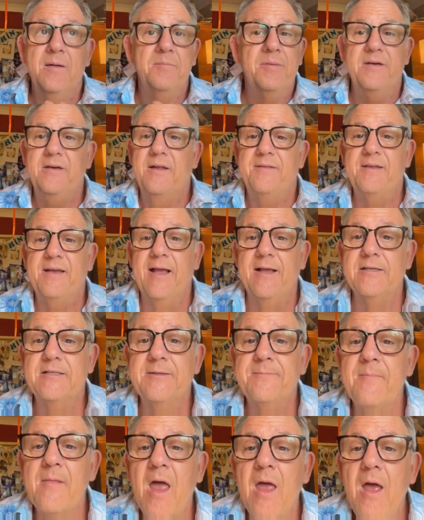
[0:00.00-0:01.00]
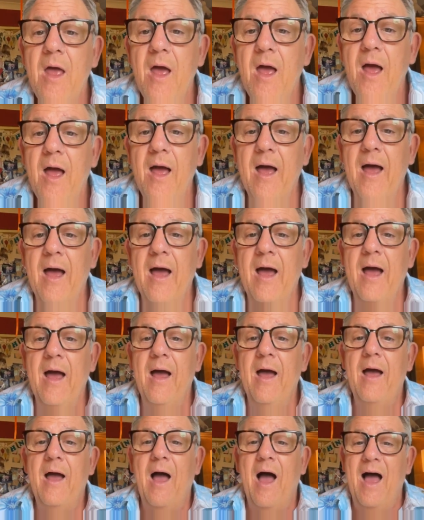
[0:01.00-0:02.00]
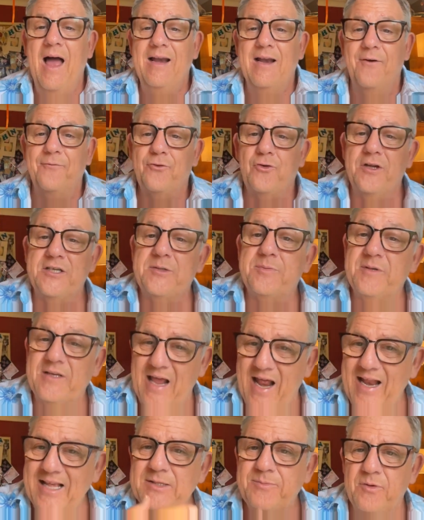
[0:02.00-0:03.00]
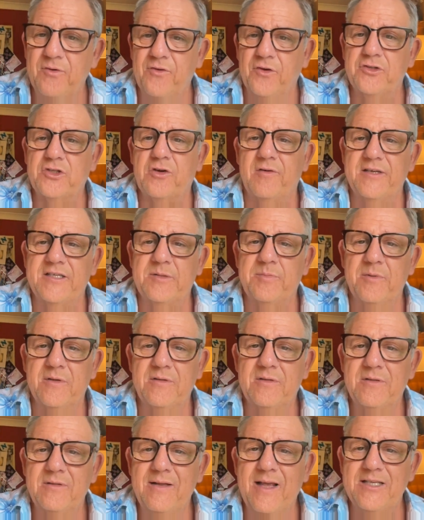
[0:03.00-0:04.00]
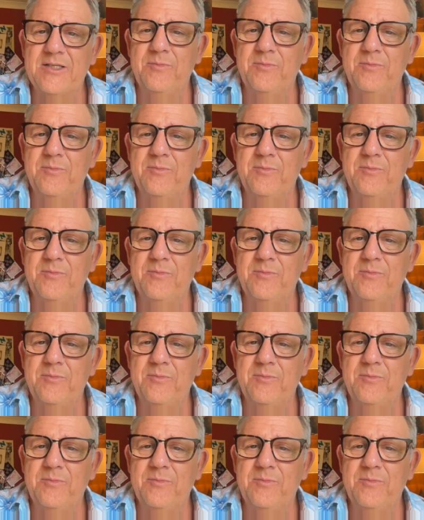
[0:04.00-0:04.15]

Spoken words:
but nothing else. I love Christmas. Yeah, let's move on to Christmas.